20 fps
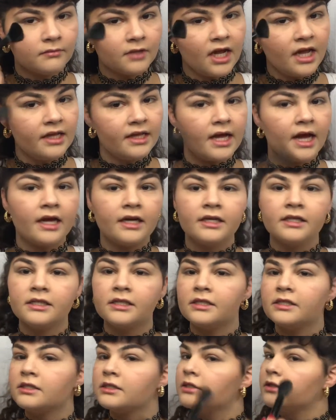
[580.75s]
And that
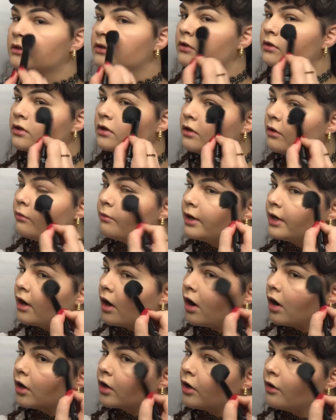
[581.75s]
is the look we
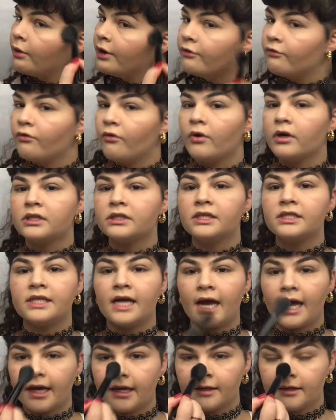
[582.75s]
are going for
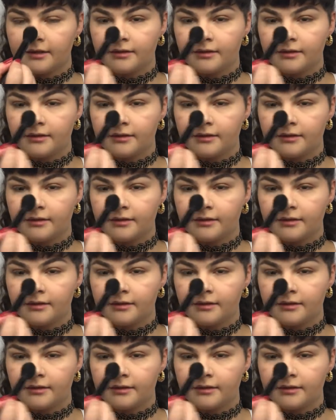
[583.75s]
today.